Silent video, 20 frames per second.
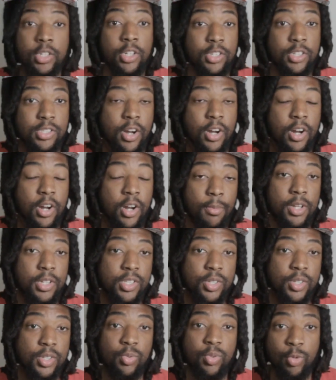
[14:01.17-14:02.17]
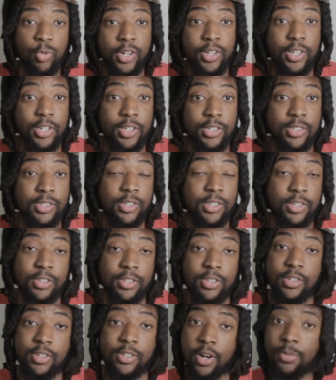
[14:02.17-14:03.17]
tournaments, and we want to get into the
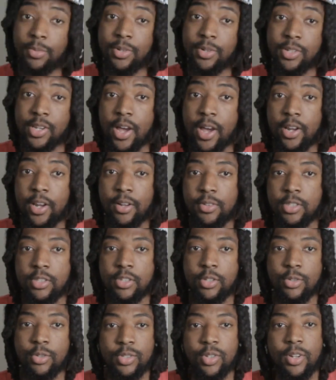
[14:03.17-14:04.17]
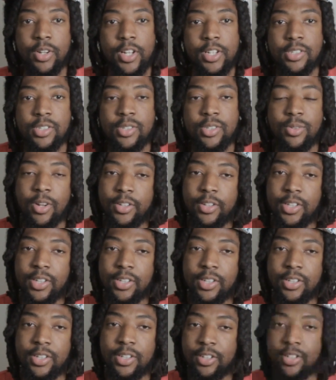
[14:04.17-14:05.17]
tournament side of it too. So it lets you know
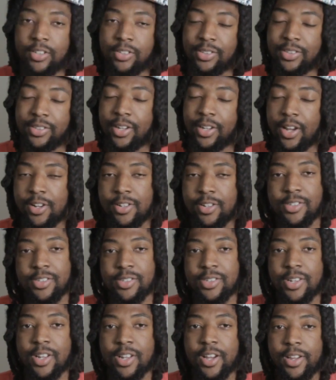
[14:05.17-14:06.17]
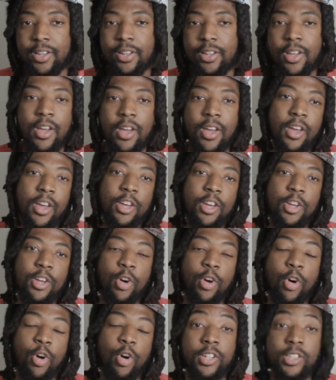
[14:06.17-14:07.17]
that there's like
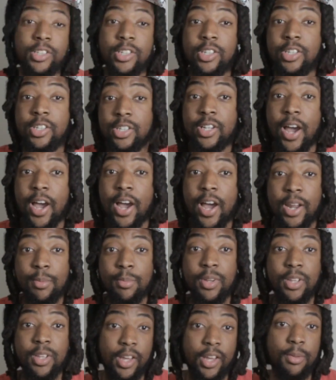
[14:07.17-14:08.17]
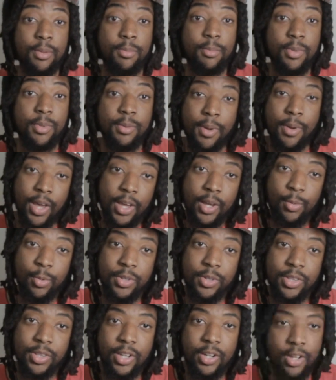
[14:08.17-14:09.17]
a good economy that can be made
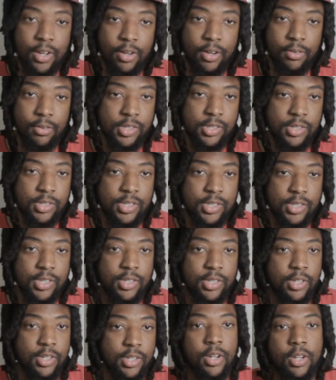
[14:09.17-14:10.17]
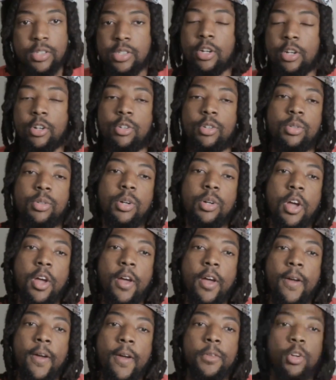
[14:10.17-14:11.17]
within the FGC. So
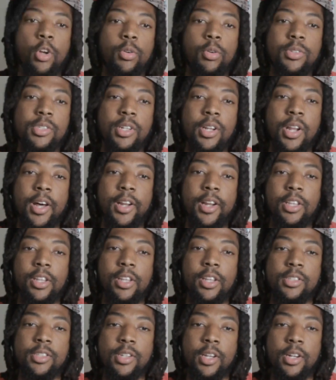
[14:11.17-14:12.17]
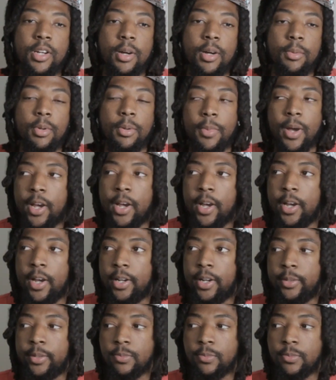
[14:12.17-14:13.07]
it's a lot of things that come to mind.